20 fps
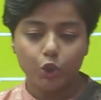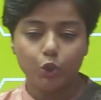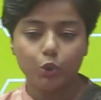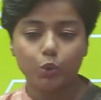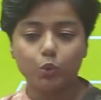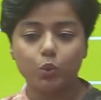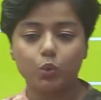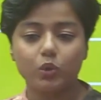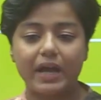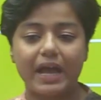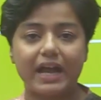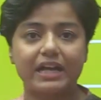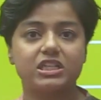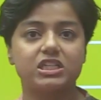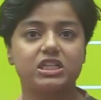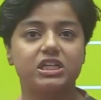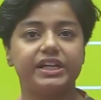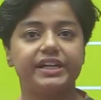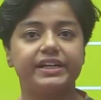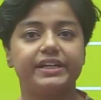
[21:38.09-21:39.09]
to
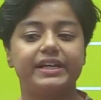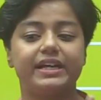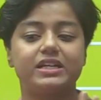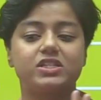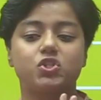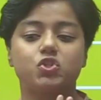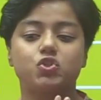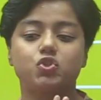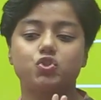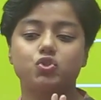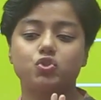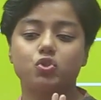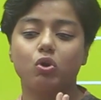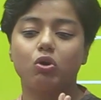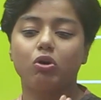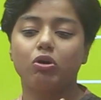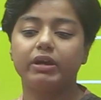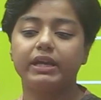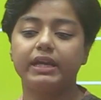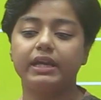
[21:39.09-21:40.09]
actually
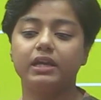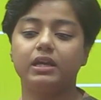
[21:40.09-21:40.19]
destroy